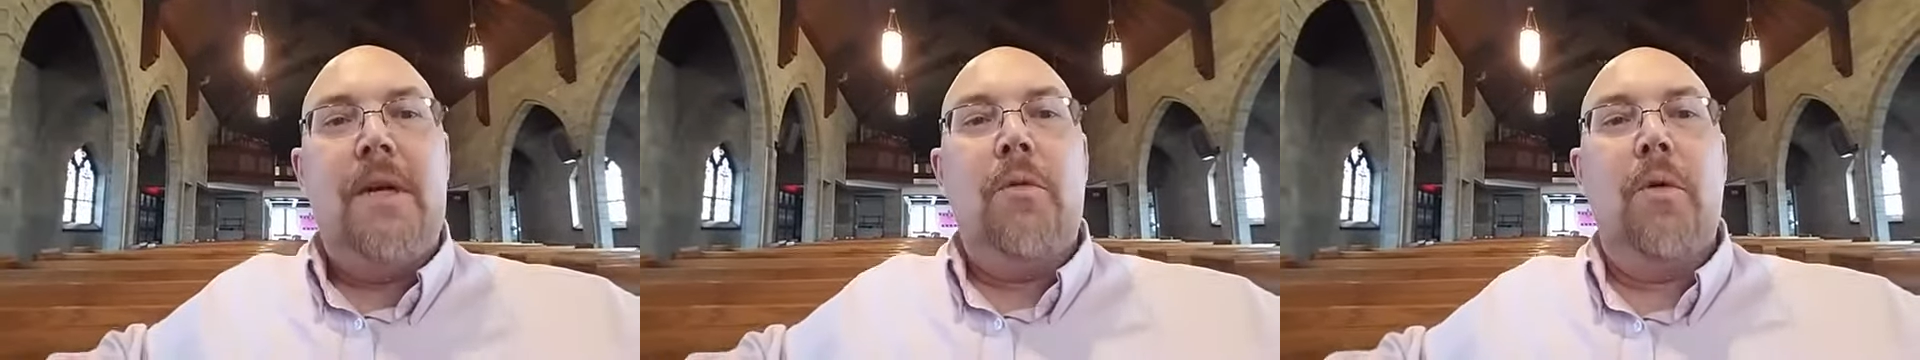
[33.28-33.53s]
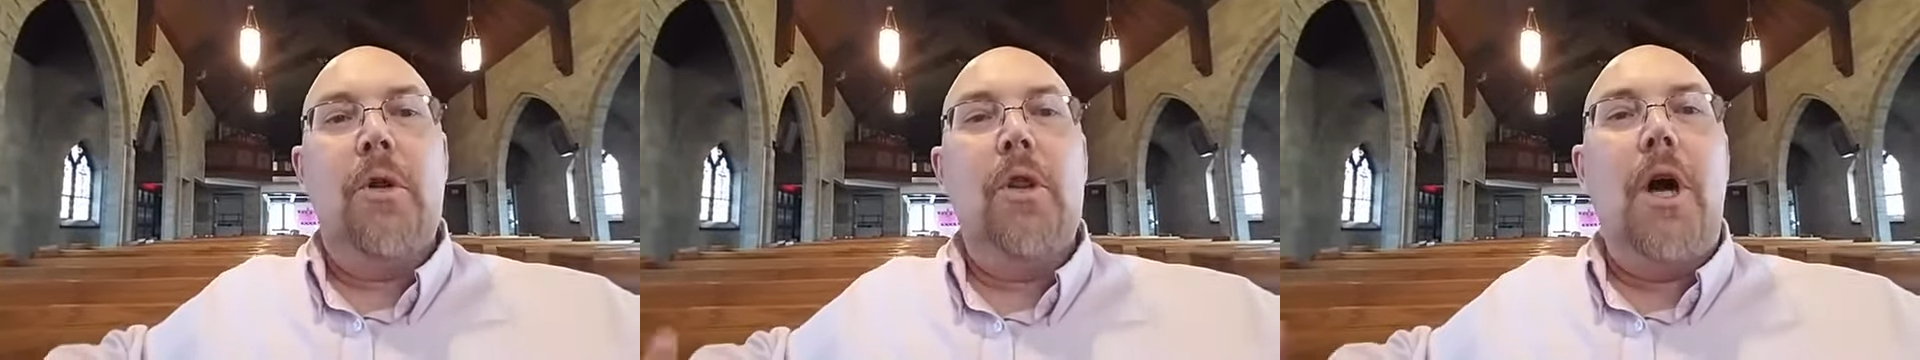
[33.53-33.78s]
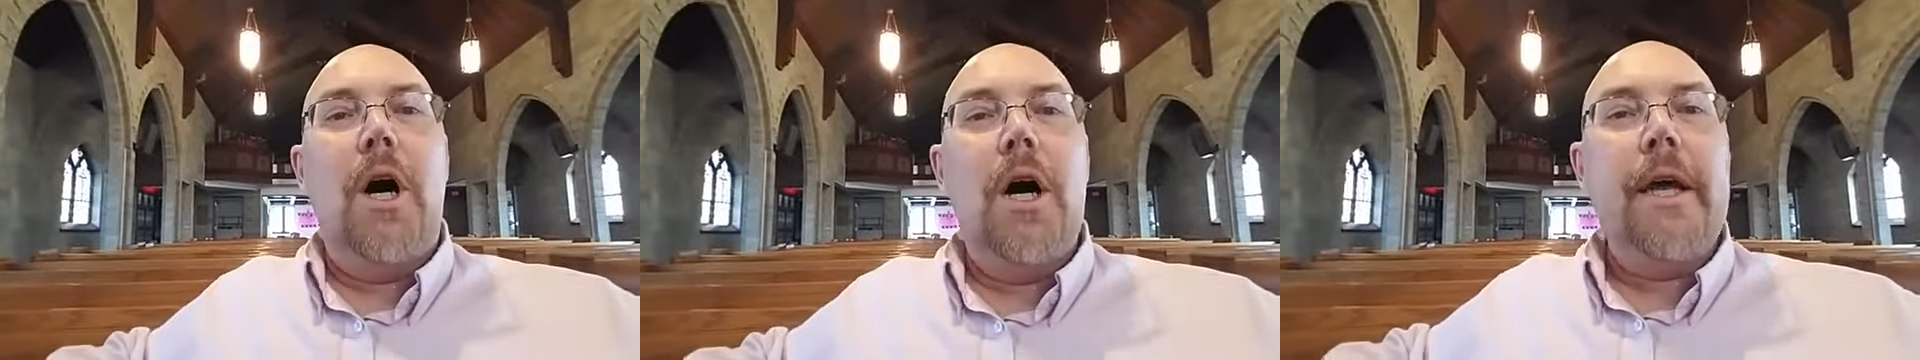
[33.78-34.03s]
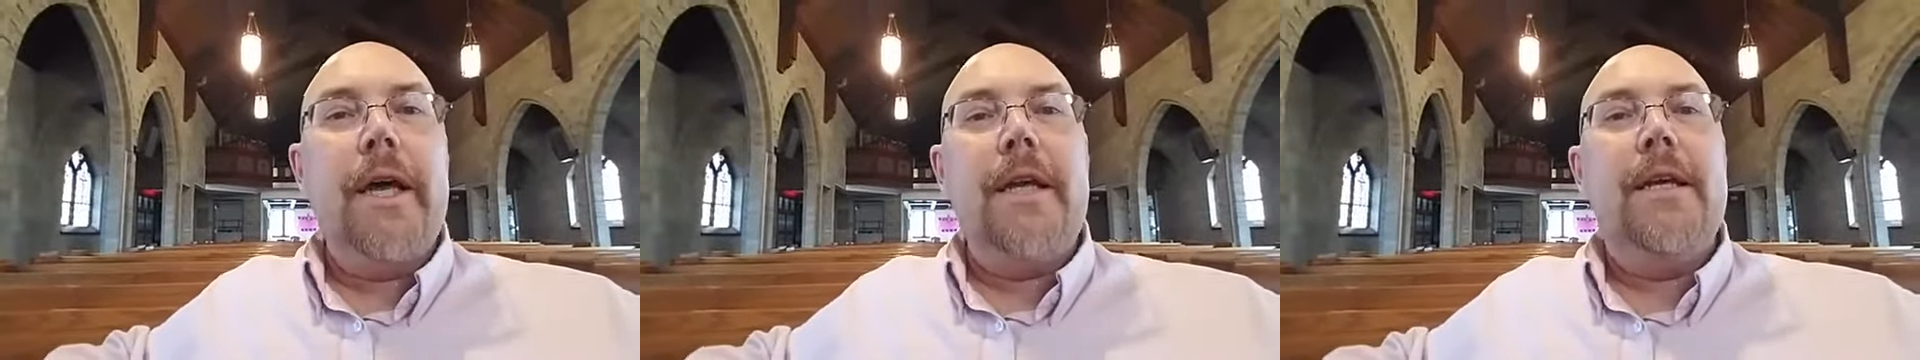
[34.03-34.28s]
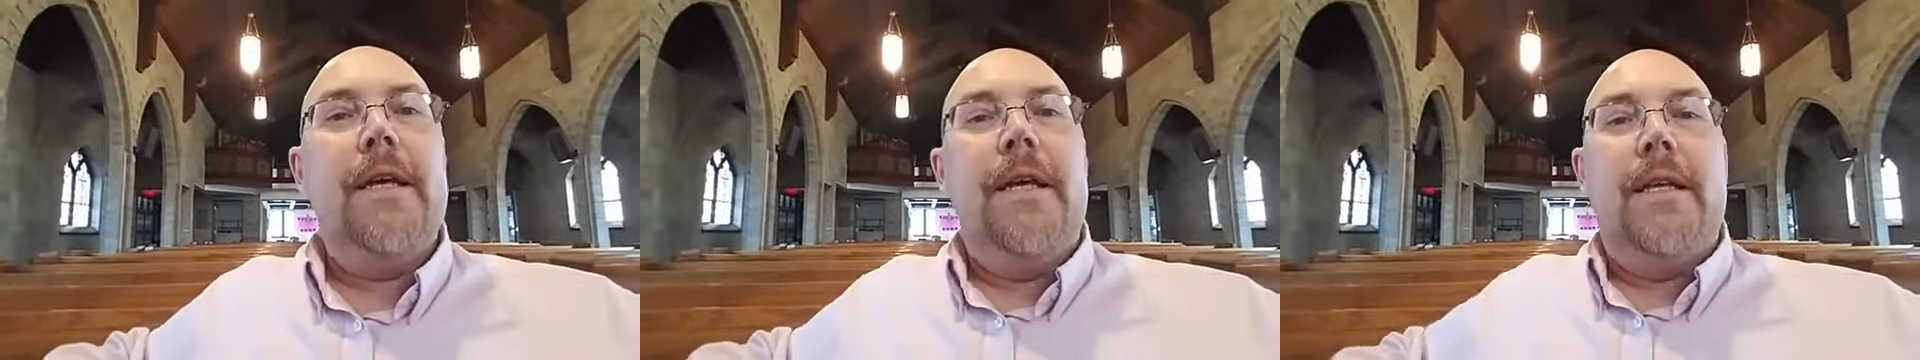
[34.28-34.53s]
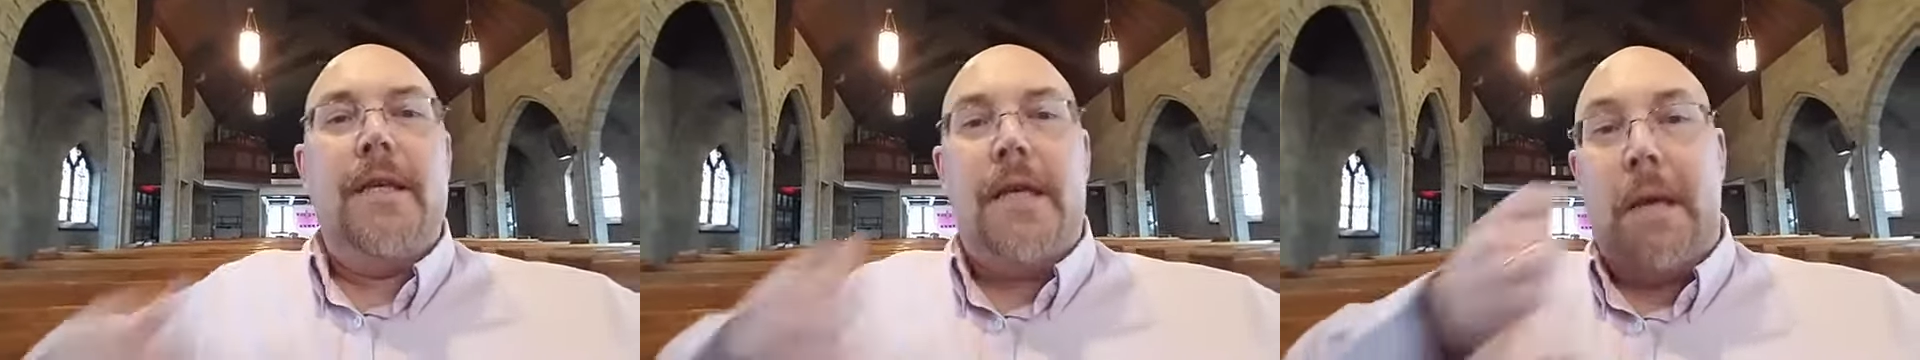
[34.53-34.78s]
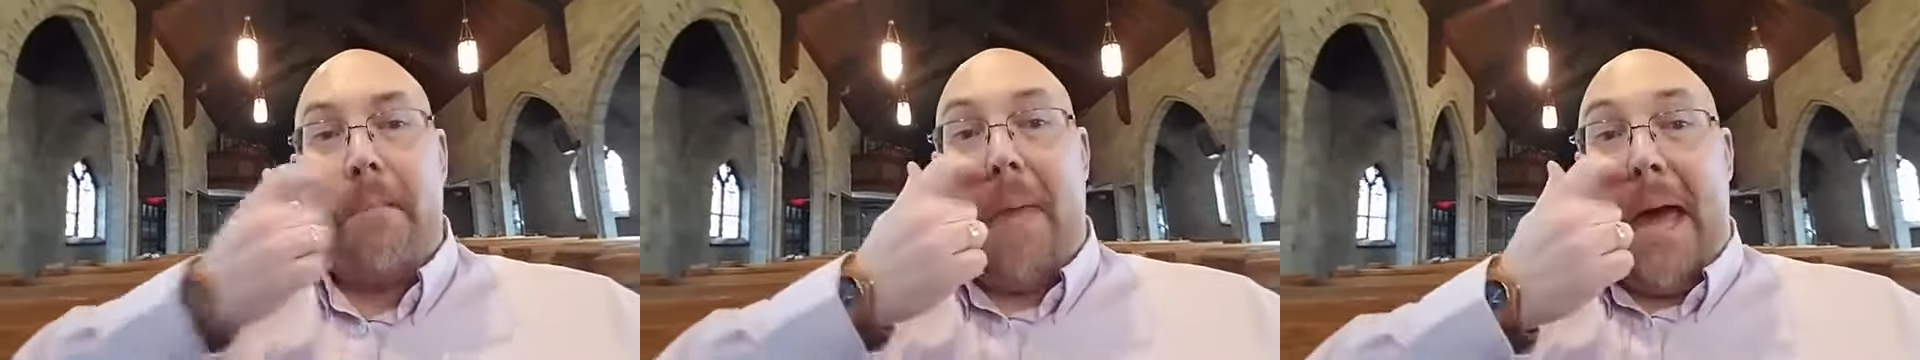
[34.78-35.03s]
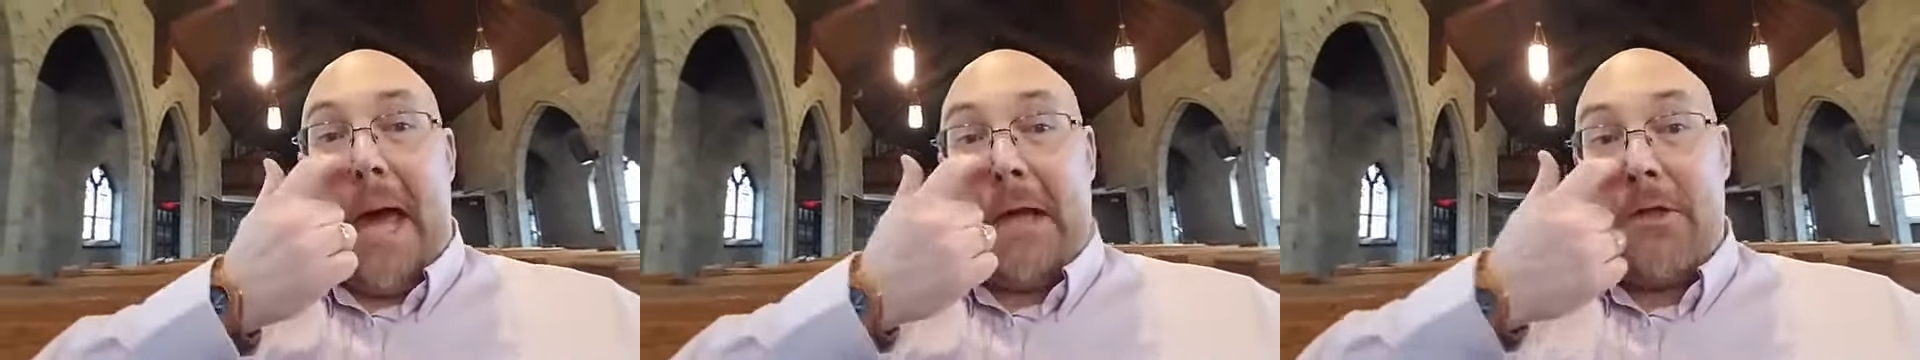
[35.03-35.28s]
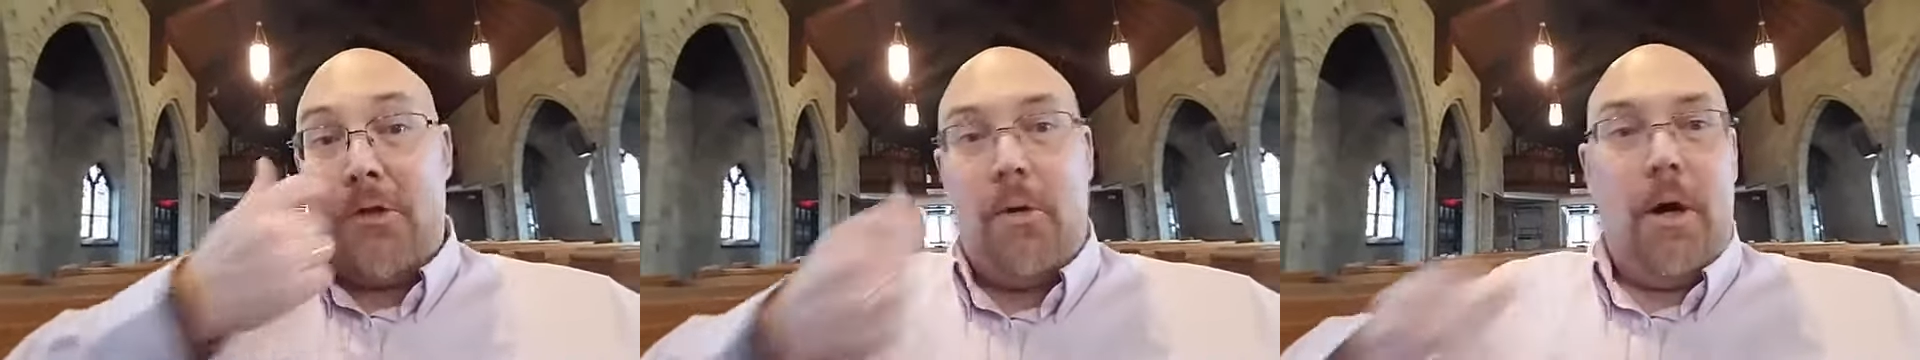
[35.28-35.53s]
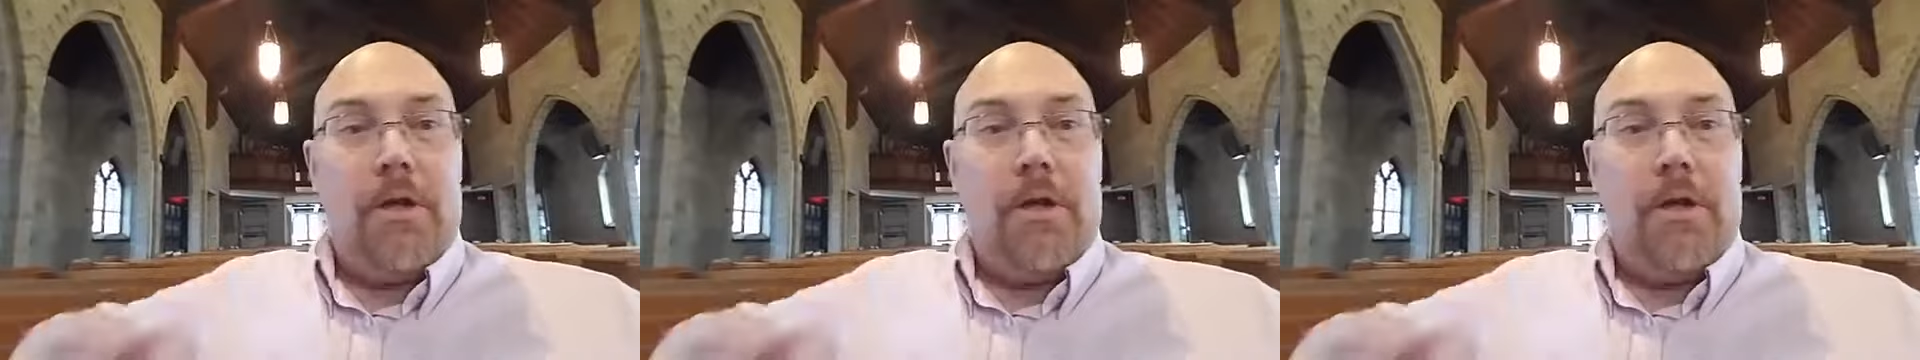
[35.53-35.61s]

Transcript: We're longing to get back to